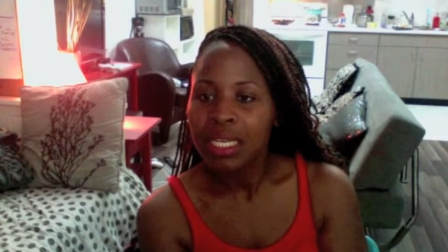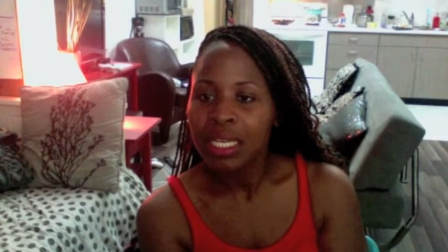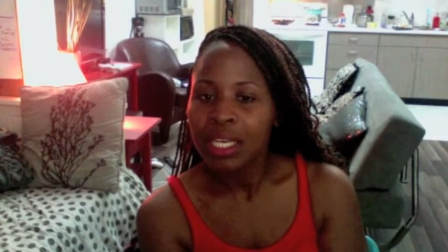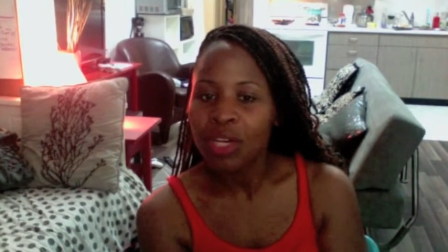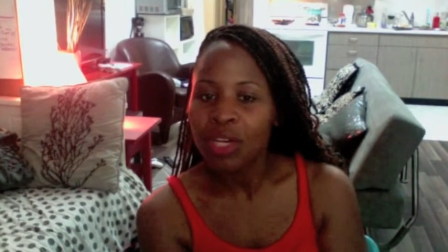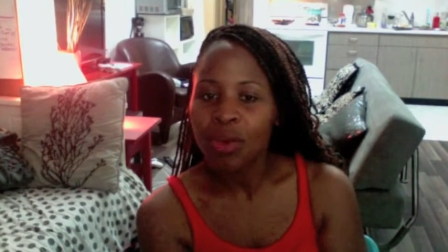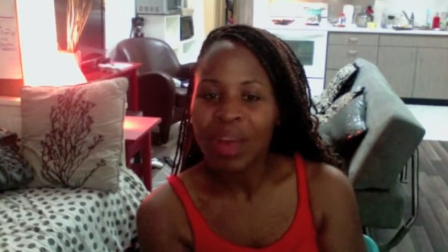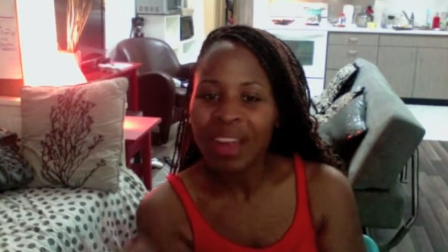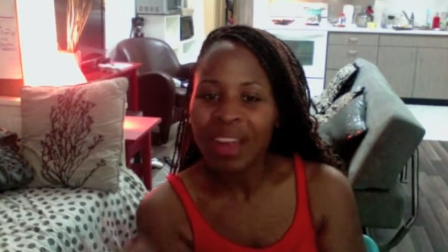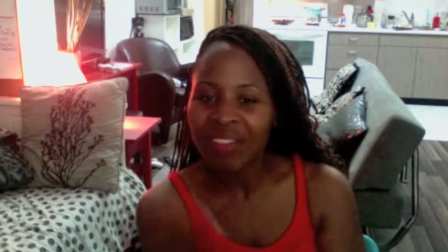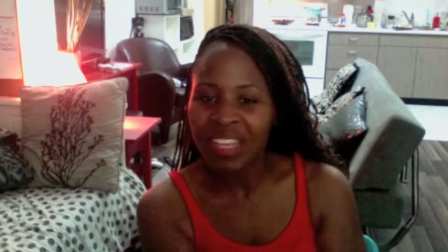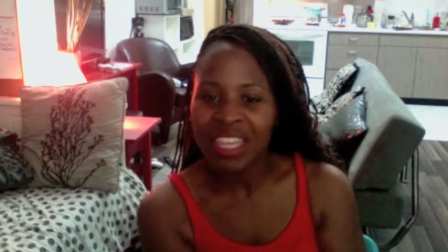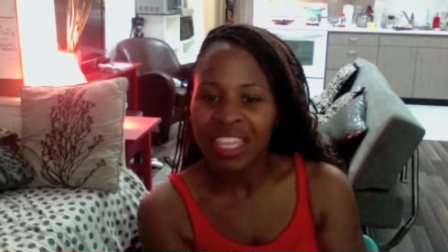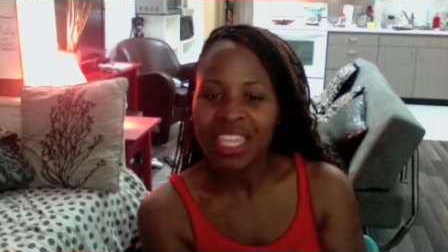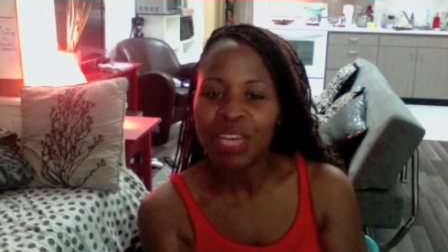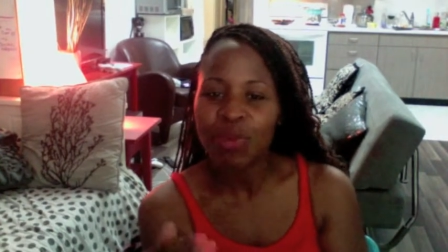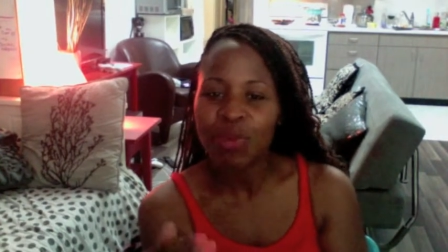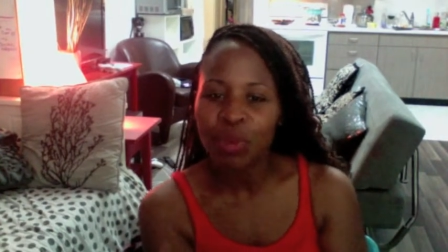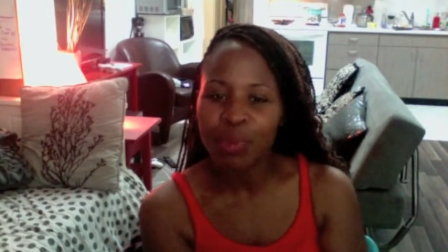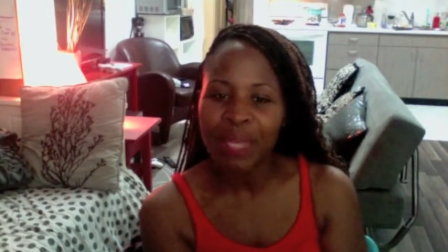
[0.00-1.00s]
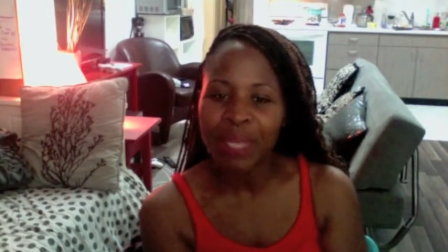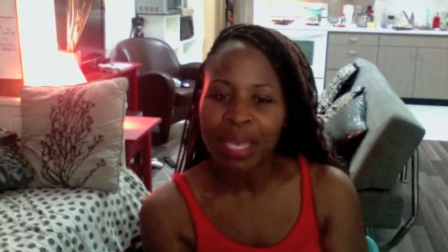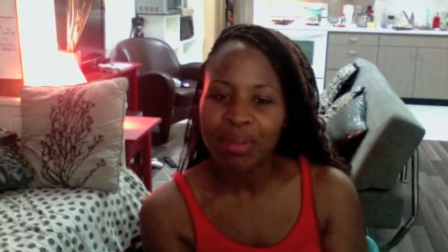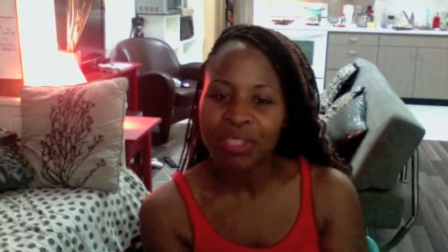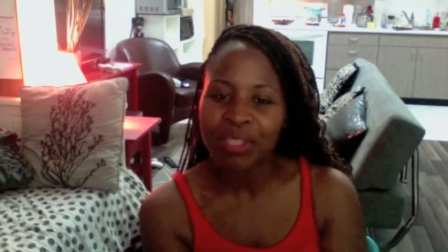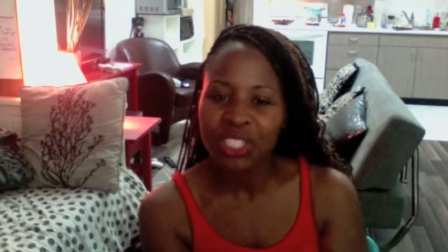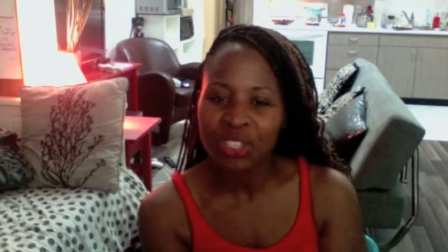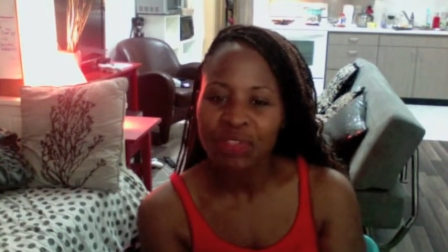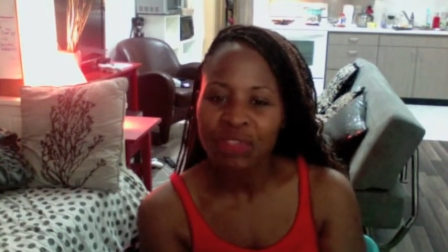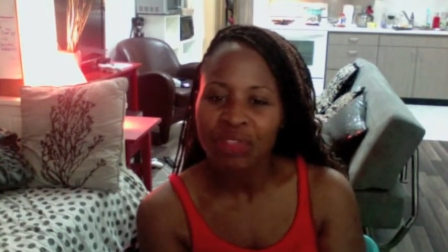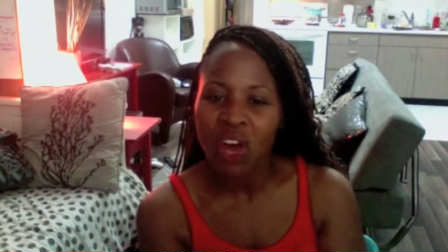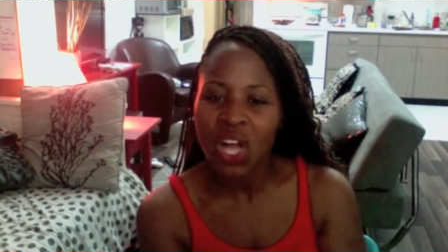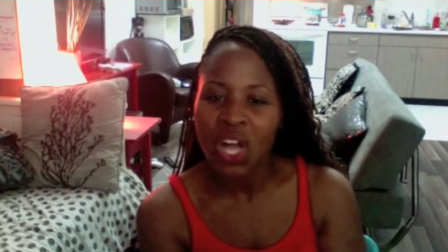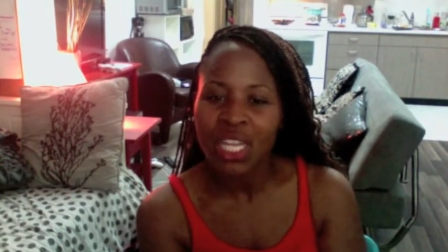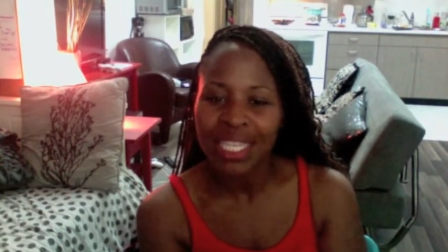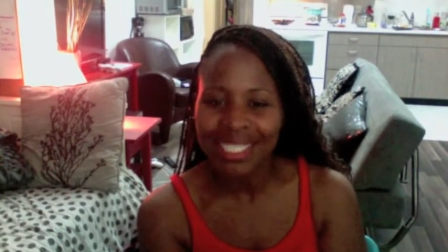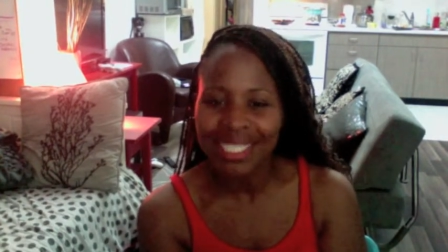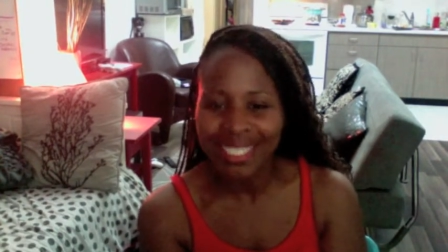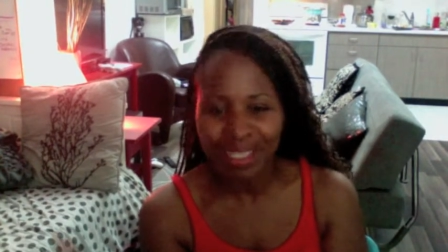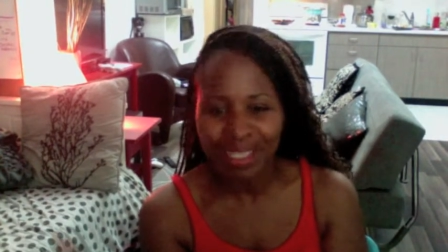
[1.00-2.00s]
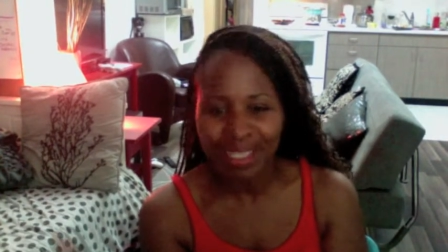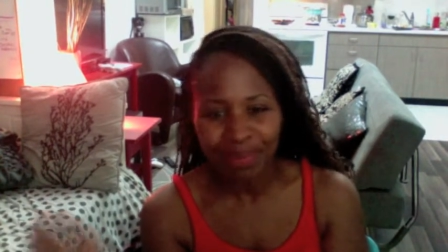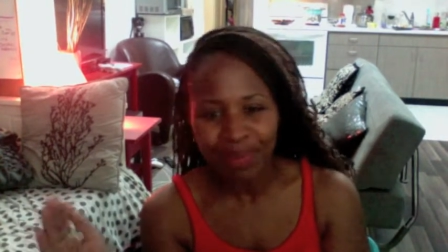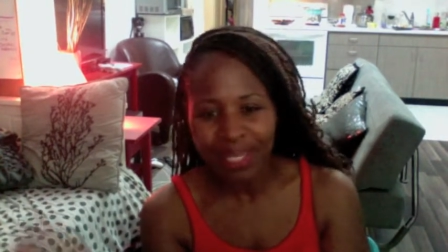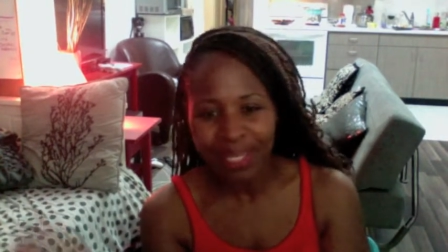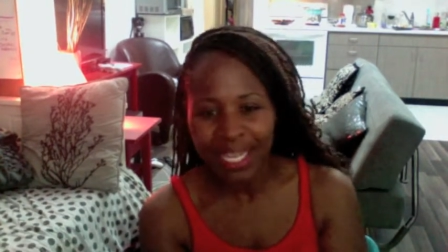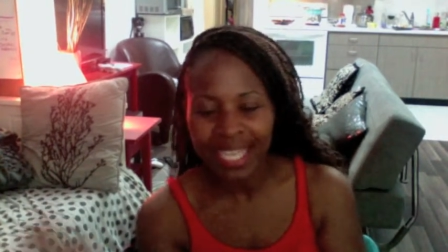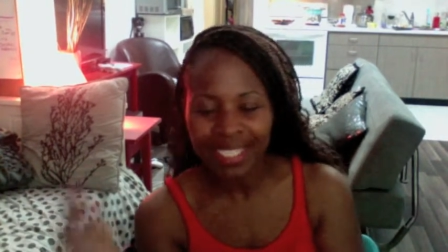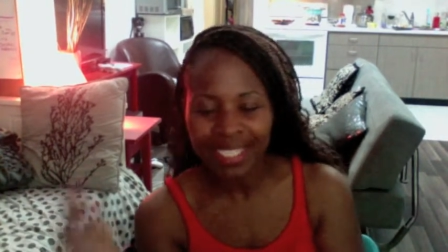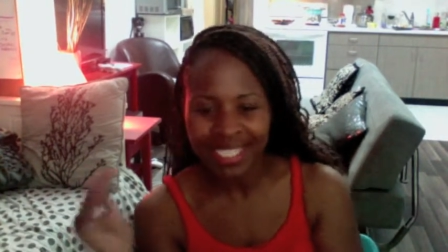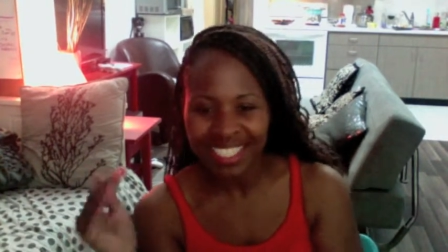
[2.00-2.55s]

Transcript: you know, everything will be able to fall into place.